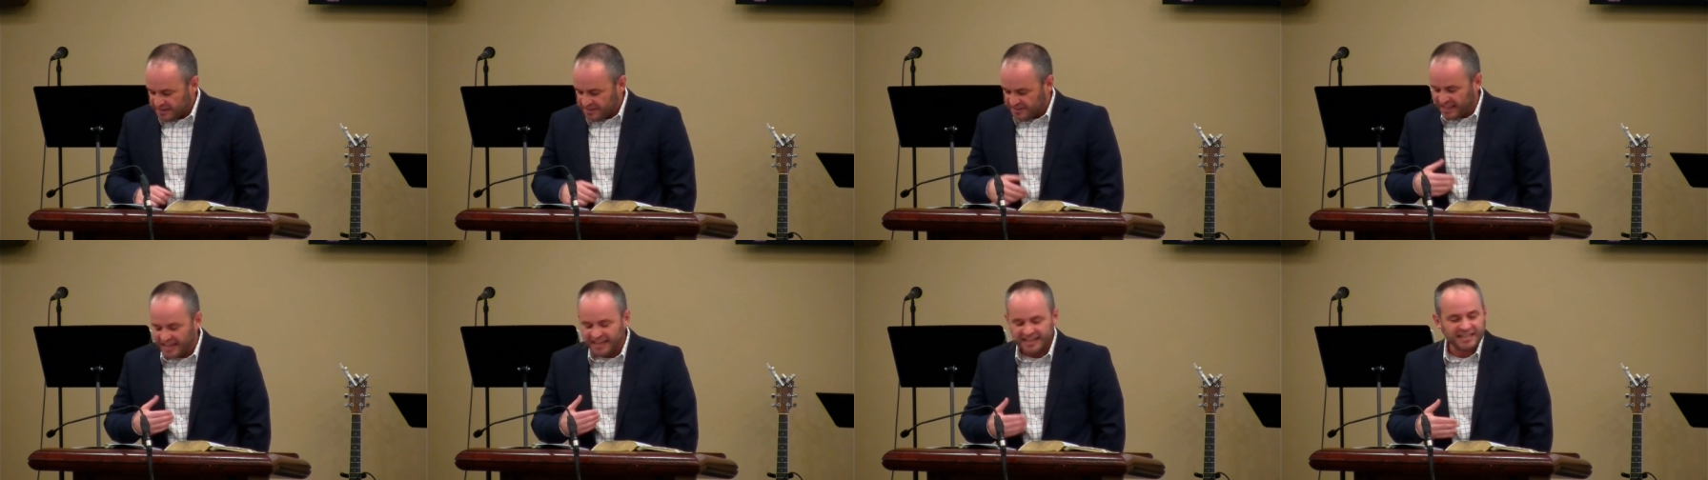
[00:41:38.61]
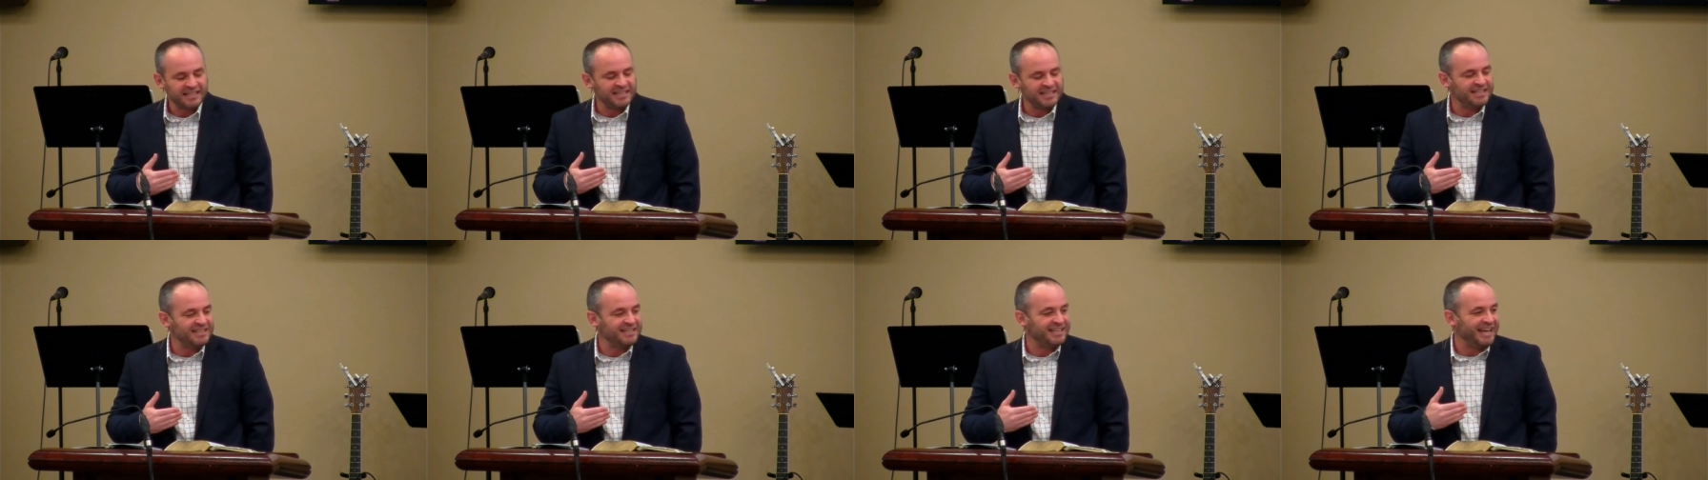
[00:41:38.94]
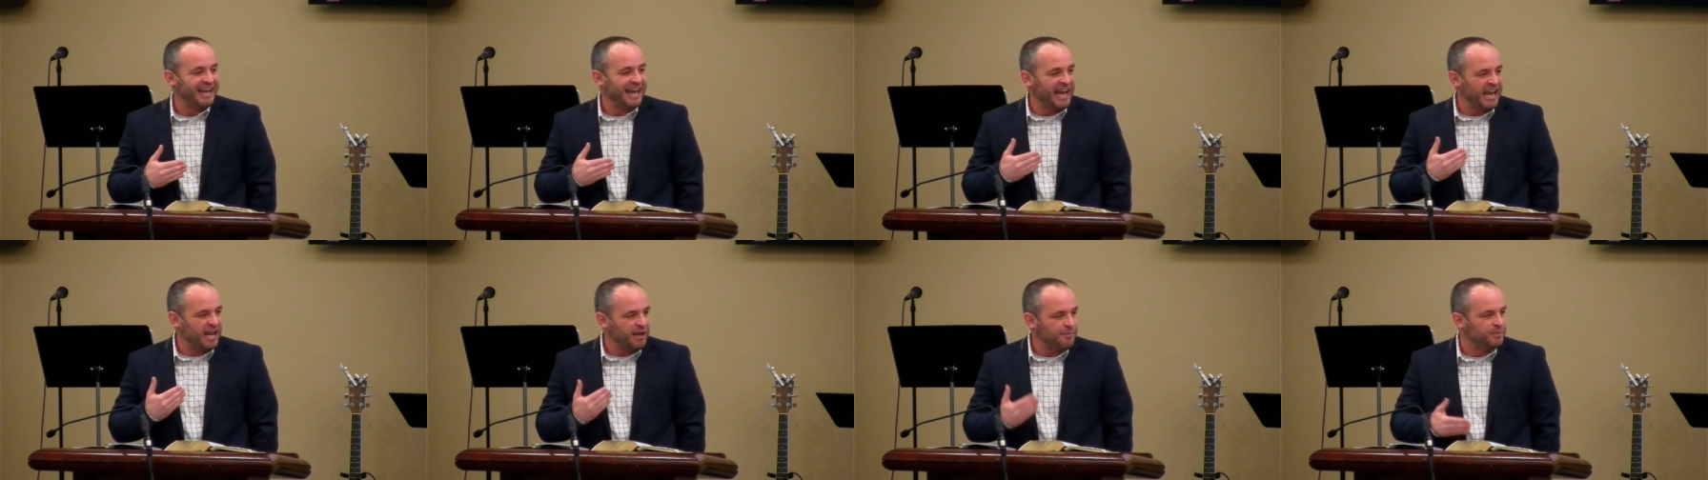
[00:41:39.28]
that
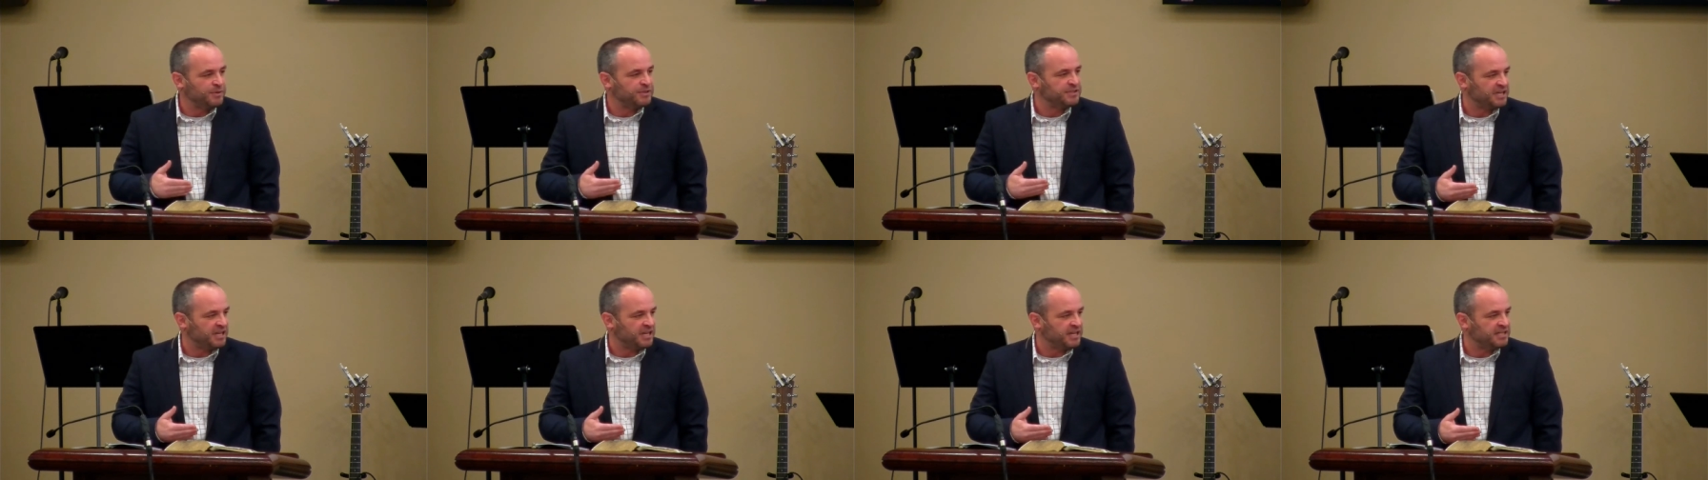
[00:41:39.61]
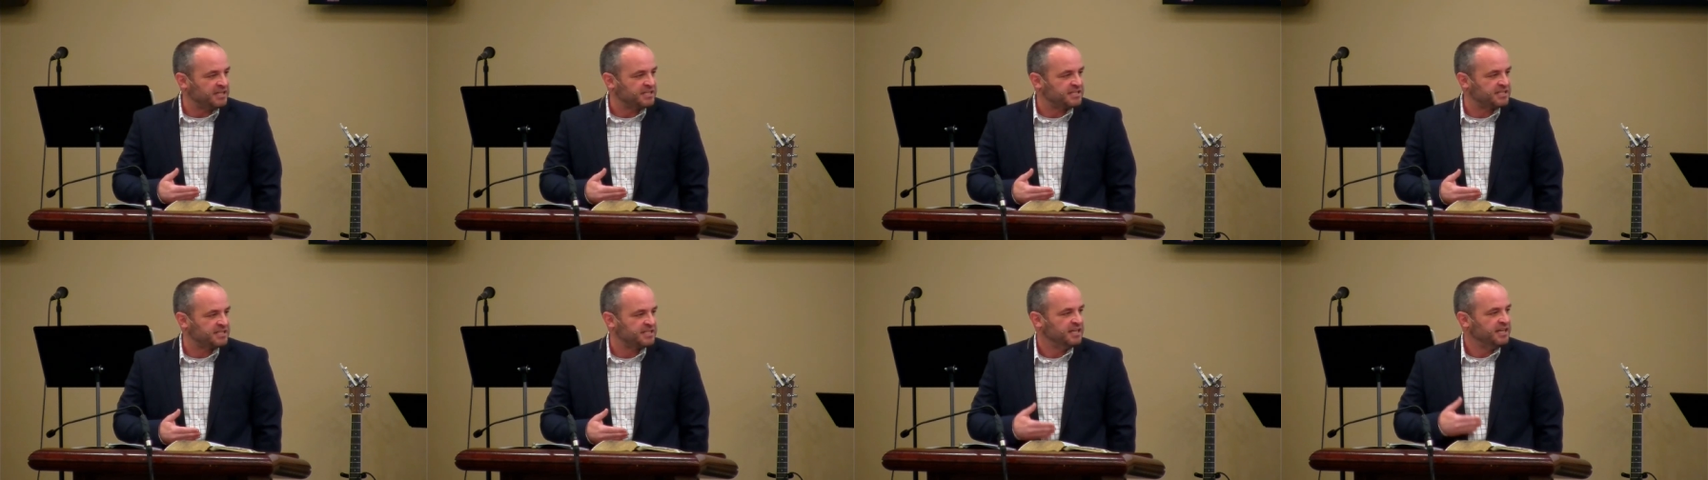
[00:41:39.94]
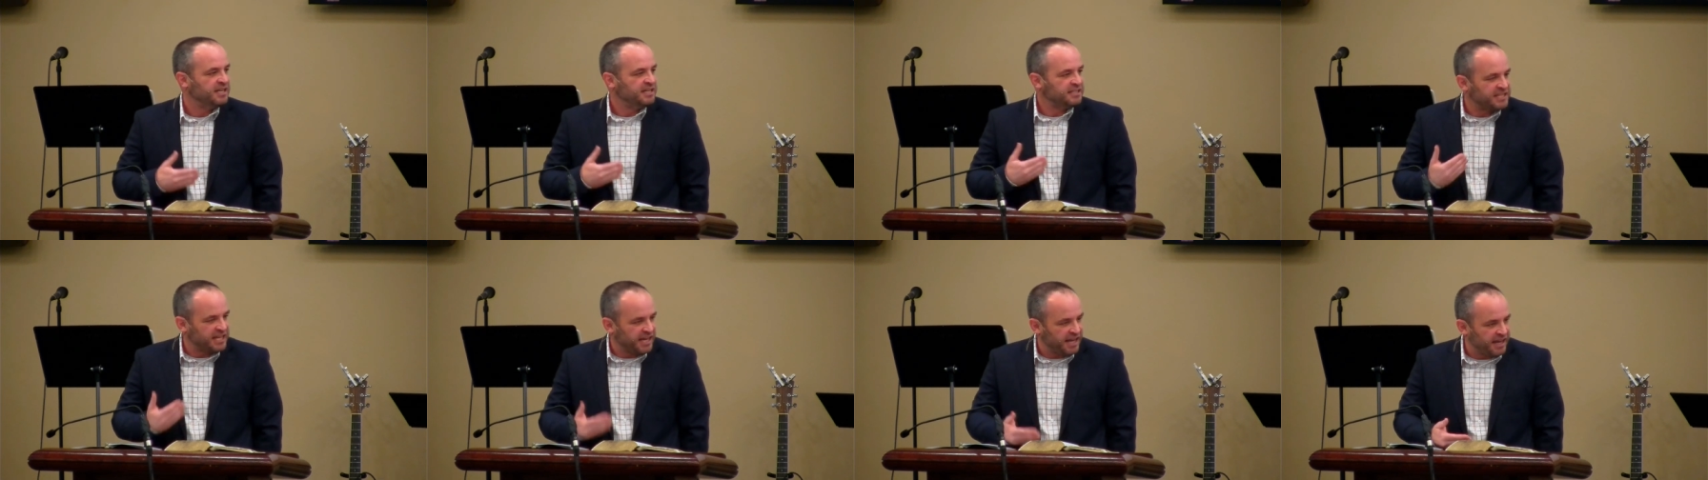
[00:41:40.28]
enables us
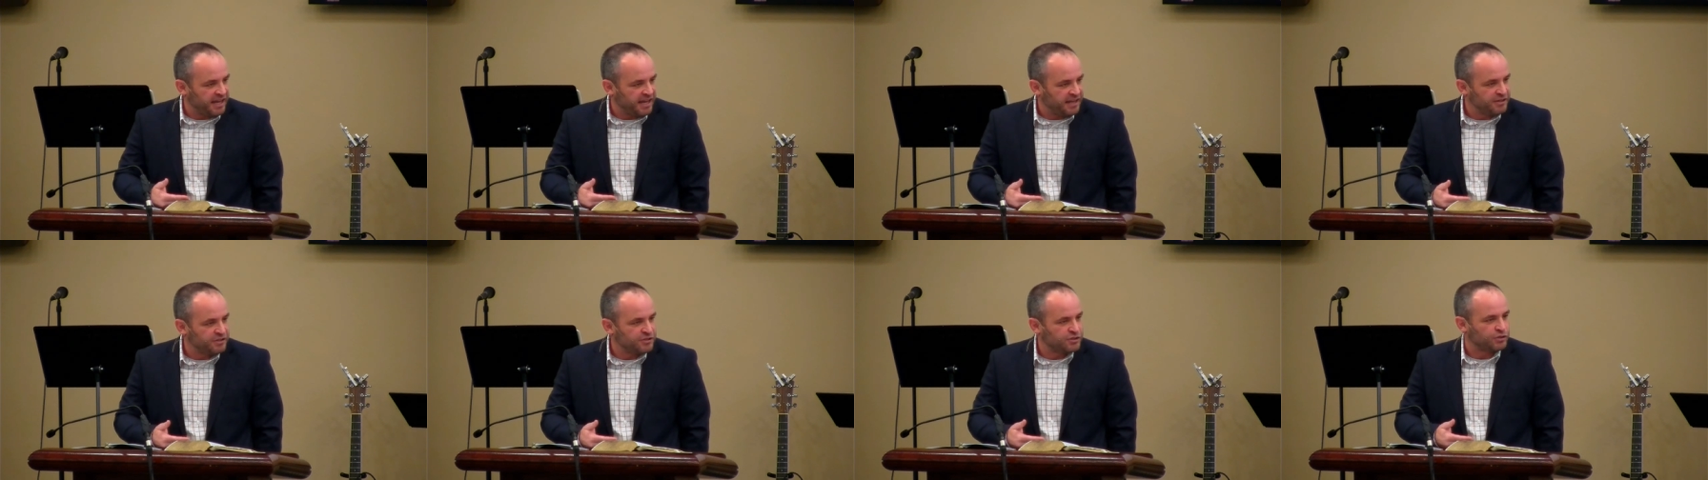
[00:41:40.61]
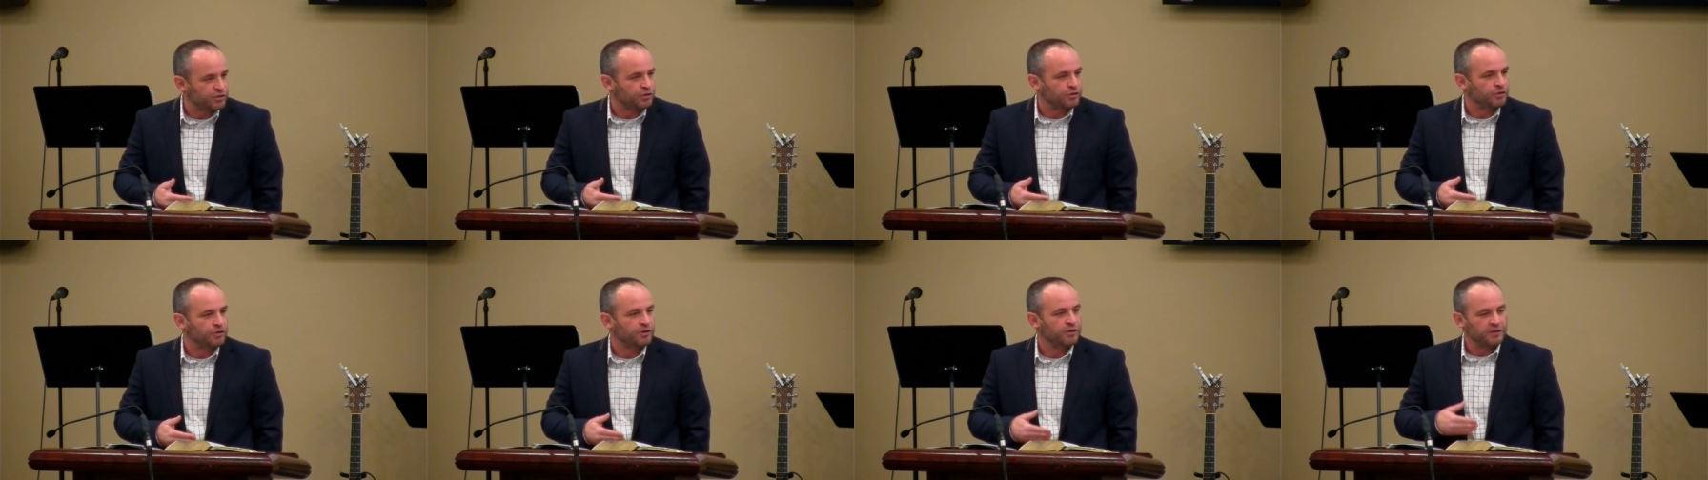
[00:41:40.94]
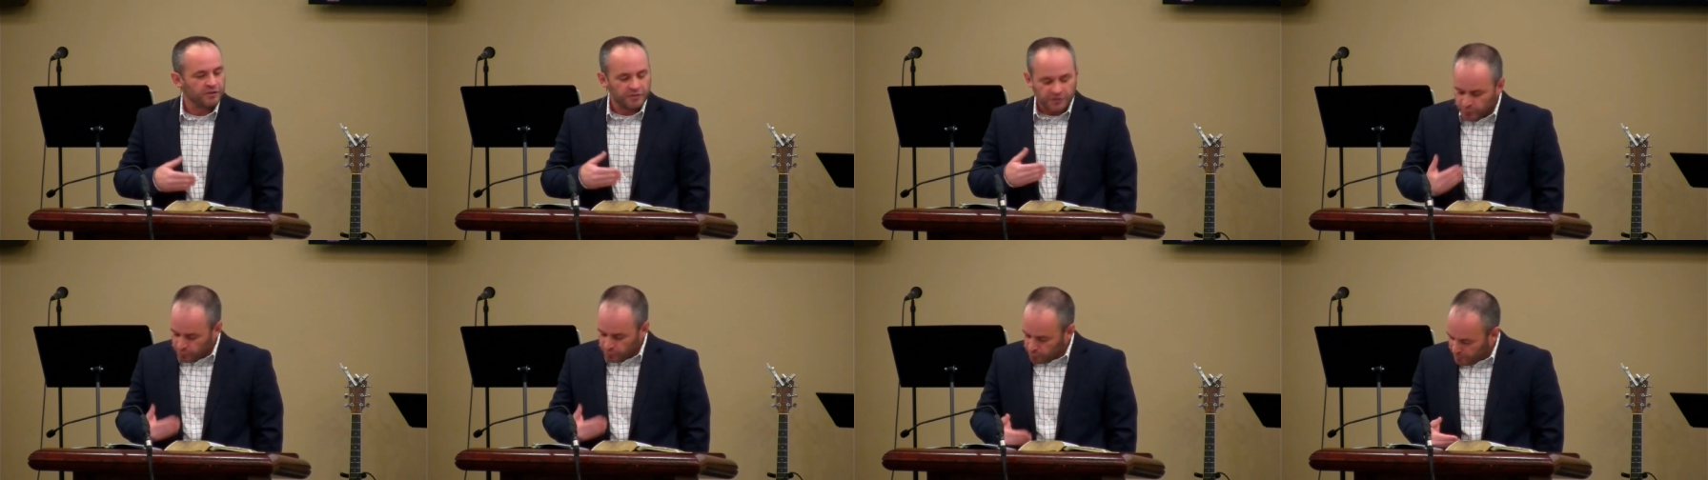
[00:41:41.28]
to enter
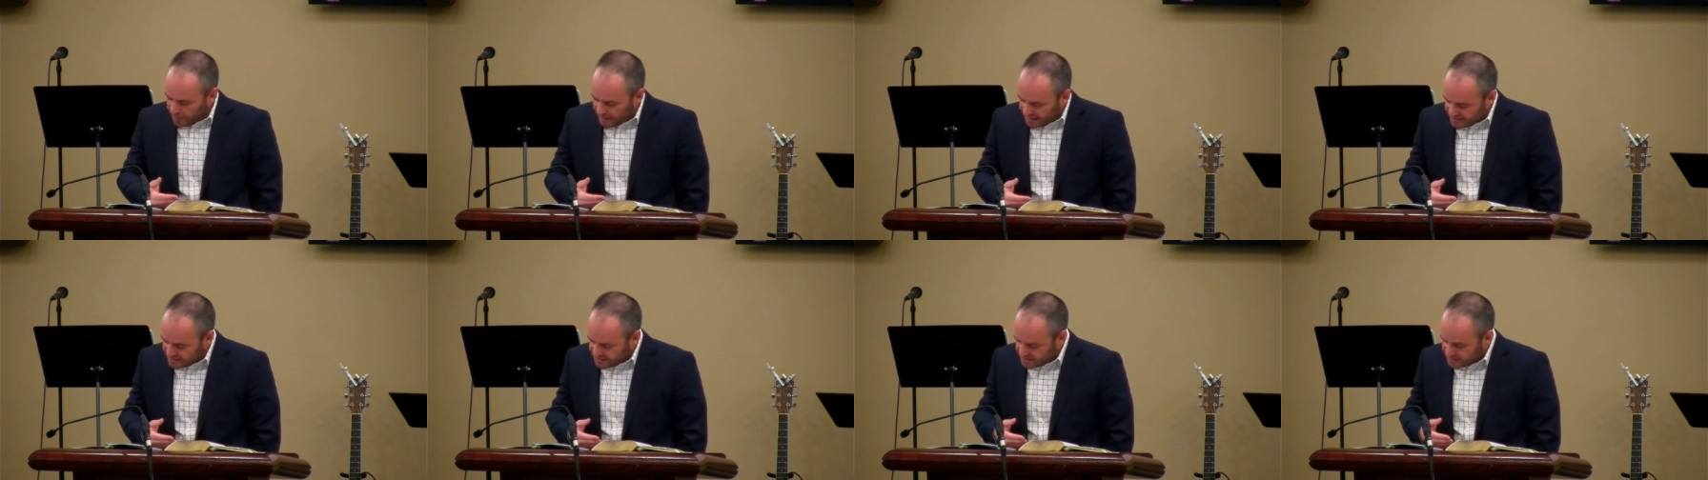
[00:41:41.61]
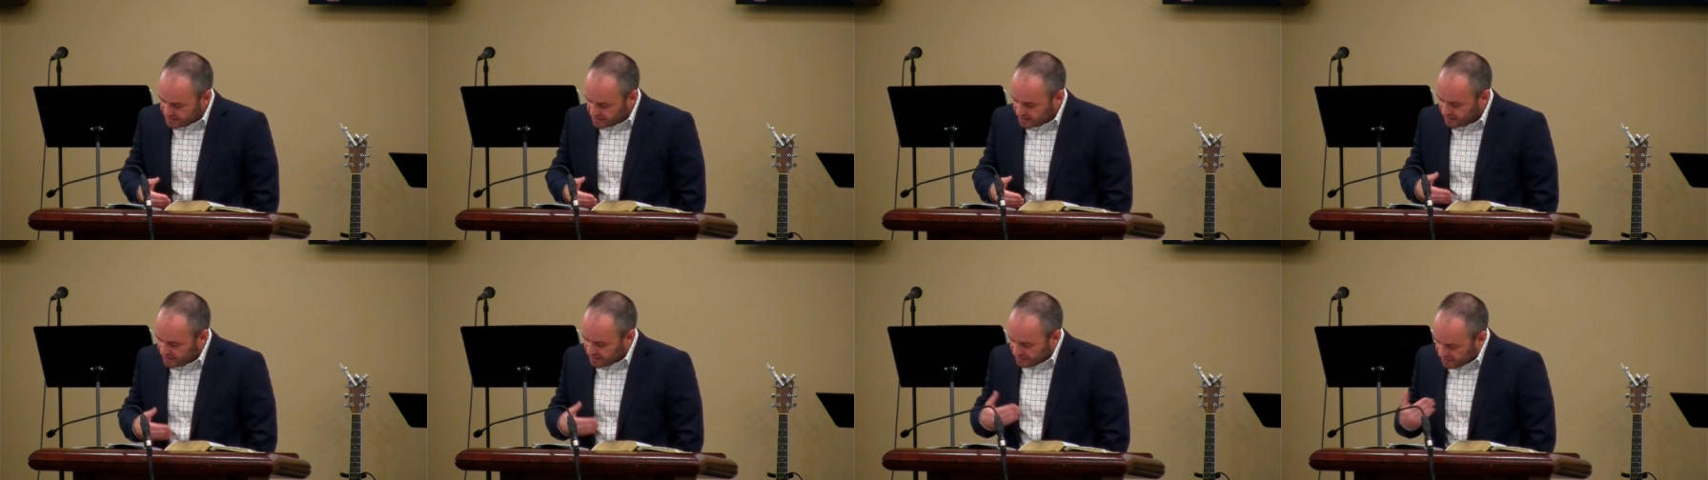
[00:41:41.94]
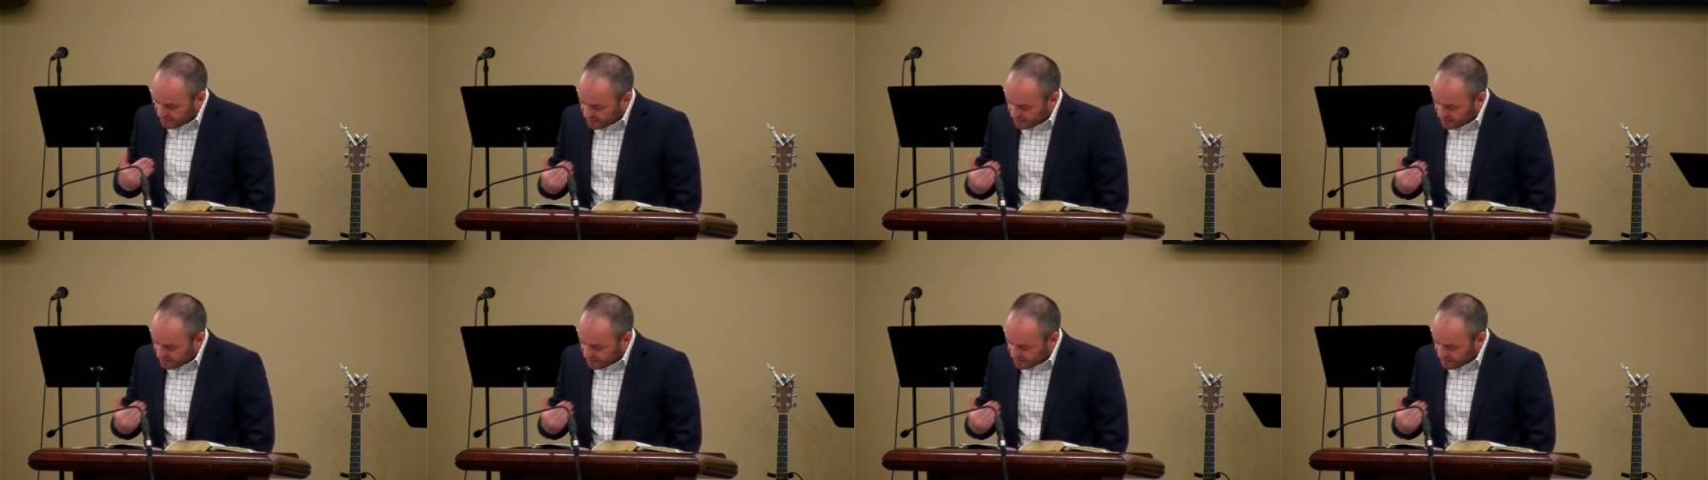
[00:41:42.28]
the rest